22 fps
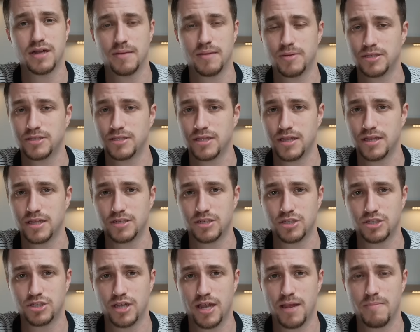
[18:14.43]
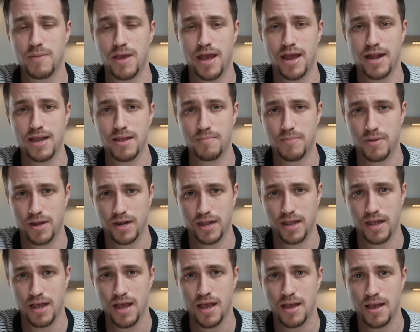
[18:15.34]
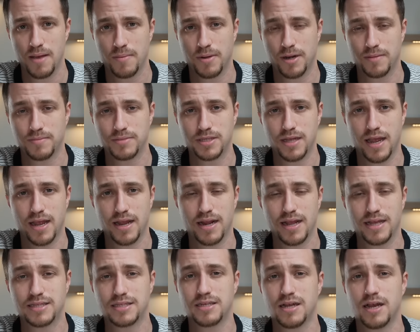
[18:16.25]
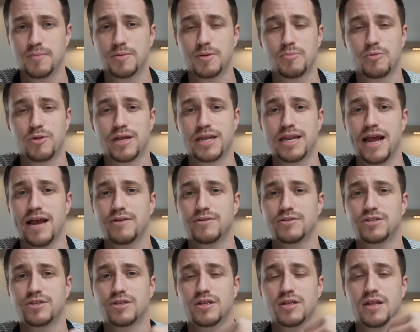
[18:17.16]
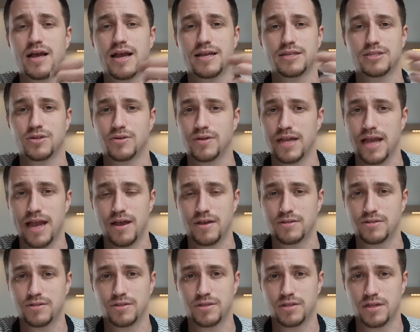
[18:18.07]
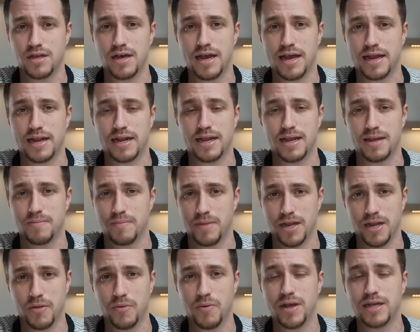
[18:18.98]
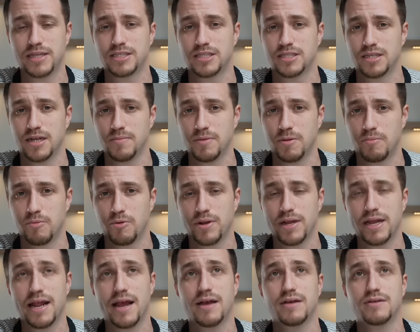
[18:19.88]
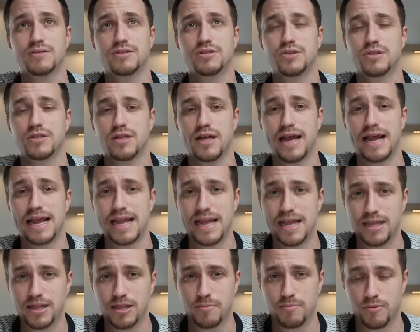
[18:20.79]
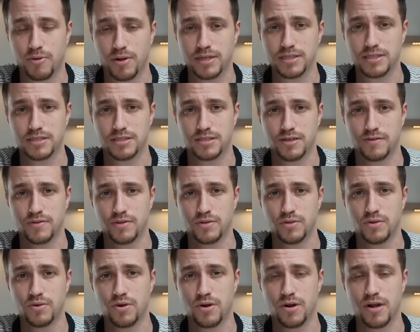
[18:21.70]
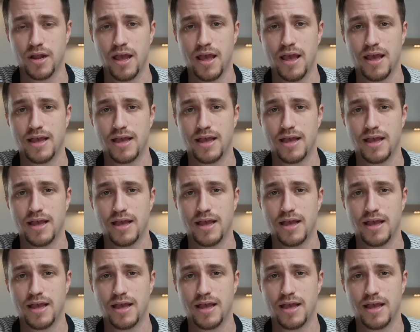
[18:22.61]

I'm not saying that to shame anybody, but I'm saying it's time to bring it out into the light. It's already out into the light in many ways. It's time to bring it out into the light in the presence of the Lord.